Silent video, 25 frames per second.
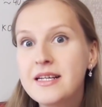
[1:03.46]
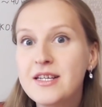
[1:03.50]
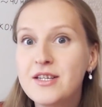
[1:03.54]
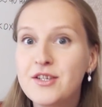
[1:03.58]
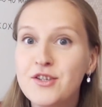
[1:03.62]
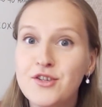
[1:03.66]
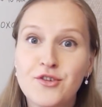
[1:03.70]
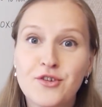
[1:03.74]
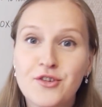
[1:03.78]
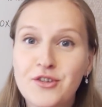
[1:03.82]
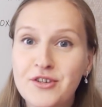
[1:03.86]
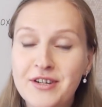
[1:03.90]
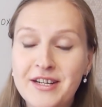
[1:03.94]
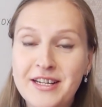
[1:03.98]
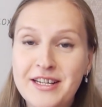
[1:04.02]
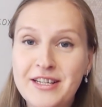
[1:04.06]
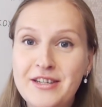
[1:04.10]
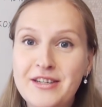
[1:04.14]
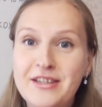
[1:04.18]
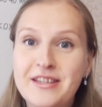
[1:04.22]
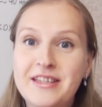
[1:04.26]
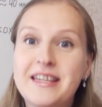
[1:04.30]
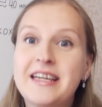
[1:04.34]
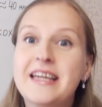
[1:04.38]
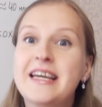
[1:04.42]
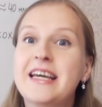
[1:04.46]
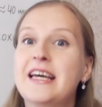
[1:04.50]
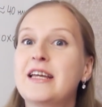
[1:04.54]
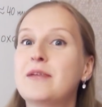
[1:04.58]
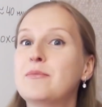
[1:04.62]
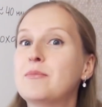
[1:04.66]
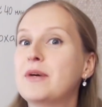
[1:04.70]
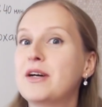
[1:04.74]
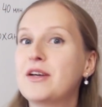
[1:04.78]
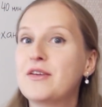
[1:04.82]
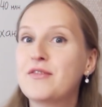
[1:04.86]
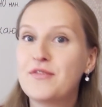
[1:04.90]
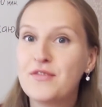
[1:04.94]
is Ukrainian and
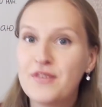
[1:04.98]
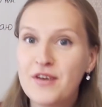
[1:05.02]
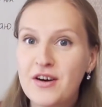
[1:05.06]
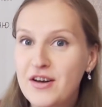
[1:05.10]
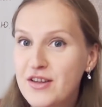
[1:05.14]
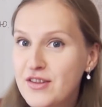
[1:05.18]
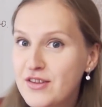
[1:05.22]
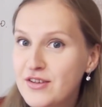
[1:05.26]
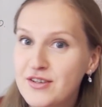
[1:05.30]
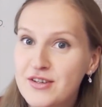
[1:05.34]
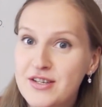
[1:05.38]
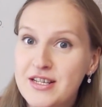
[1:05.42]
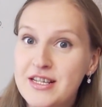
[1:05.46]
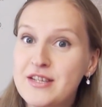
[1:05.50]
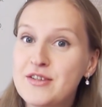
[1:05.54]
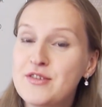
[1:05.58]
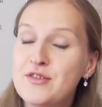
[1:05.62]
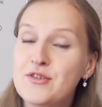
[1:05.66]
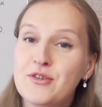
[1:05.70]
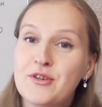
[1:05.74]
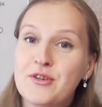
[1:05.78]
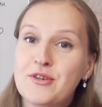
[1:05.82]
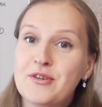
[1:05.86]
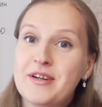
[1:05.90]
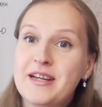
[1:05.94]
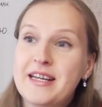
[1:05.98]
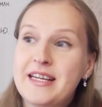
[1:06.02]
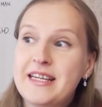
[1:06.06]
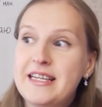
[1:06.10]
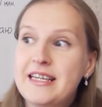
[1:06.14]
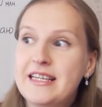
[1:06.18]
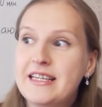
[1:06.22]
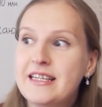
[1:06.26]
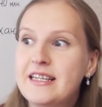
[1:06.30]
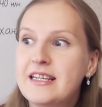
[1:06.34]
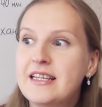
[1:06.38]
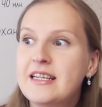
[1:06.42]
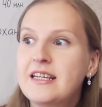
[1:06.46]
my father is
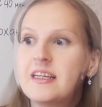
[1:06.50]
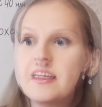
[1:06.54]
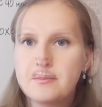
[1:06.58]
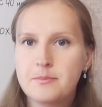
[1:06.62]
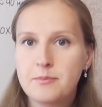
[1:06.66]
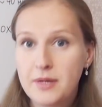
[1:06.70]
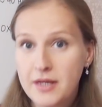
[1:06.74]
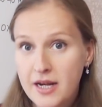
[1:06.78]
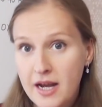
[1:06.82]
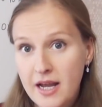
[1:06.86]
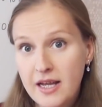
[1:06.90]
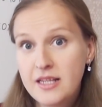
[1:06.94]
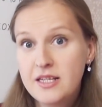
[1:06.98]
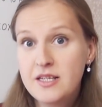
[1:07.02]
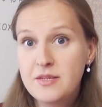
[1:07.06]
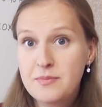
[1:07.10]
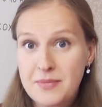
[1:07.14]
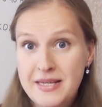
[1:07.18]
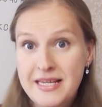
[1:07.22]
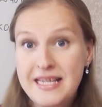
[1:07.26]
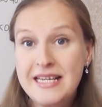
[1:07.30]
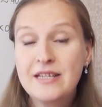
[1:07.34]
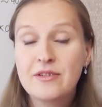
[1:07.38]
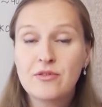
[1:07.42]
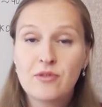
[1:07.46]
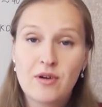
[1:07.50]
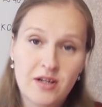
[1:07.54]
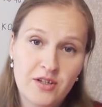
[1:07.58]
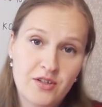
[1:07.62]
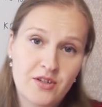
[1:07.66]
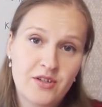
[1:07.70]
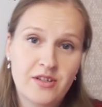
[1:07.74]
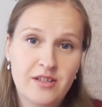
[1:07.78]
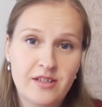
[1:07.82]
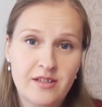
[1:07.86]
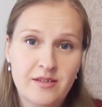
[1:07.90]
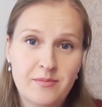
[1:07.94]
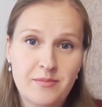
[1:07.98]
Ukrainian, but I speak
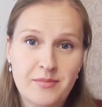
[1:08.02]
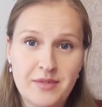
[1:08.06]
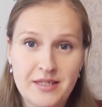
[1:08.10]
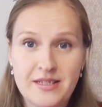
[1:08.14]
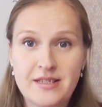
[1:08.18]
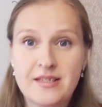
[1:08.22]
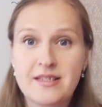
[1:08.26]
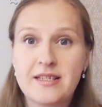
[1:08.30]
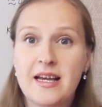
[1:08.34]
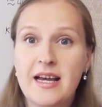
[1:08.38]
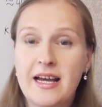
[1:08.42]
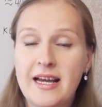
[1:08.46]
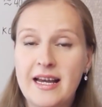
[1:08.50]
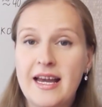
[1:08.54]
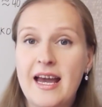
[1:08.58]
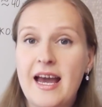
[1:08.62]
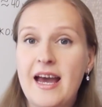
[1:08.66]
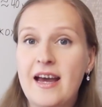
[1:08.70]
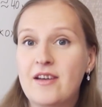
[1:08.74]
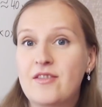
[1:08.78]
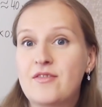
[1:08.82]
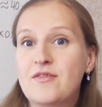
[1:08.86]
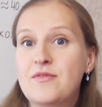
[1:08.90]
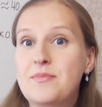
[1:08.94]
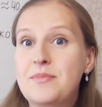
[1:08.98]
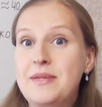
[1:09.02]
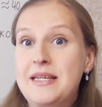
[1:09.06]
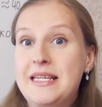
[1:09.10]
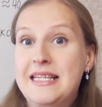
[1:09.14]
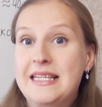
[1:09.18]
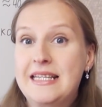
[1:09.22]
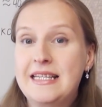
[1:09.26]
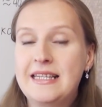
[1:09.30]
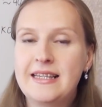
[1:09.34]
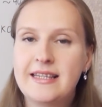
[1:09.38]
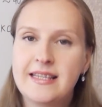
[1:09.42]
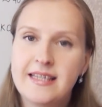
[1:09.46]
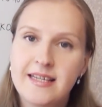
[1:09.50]
Russian because I have
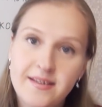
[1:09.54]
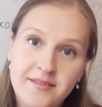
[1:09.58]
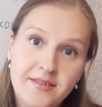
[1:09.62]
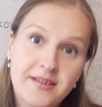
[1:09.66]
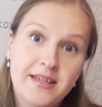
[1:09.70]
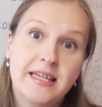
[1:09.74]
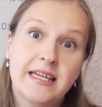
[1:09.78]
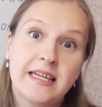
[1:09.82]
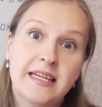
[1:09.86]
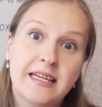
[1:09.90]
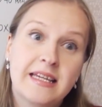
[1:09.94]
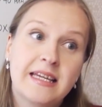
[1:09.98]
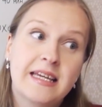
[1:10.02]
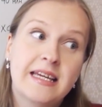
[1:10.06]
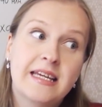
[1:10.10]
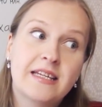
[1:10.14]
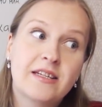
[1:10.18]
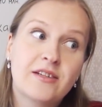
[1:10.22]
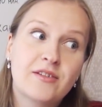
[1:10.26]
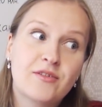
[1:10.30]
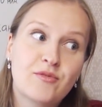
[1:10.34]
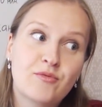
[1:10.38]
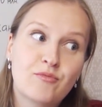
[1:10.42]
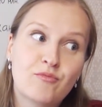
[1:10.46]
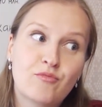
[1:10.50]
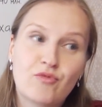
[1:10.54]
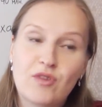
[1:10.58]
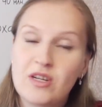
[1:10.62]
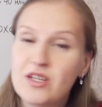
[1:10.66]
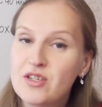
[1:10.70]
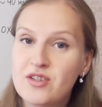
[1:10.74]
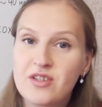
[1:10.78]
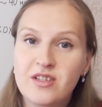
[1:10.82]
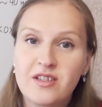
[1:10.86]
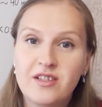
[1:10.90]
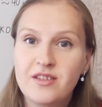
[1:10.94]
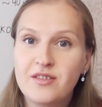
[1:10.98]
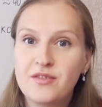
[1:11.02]
been living in
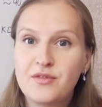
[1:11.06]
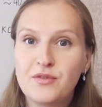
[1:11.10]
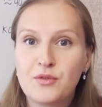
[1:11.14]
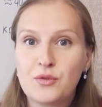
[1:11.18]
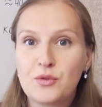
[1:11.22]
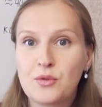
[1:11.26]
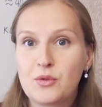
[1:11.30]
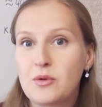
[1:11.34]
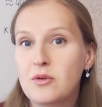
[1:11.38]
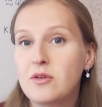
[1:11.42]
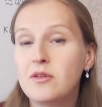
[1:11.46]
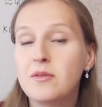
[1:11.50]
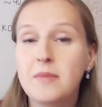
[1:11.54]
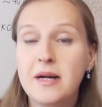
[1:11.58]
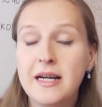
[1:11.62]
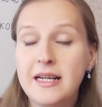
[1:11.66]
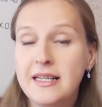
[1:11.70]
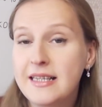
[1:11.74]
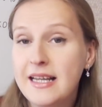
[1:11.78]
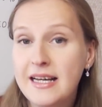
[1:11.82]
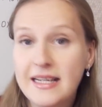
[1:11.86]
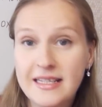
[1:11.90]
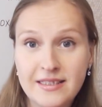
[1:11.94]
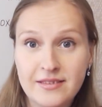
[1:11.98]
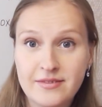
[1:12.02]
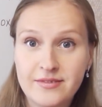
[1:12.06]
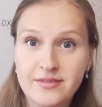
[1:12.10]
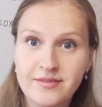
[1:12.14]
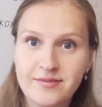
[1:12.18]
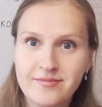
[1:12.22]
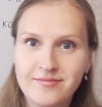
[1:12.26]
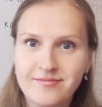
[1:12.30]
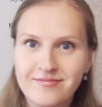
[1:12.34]
Russia for all my life.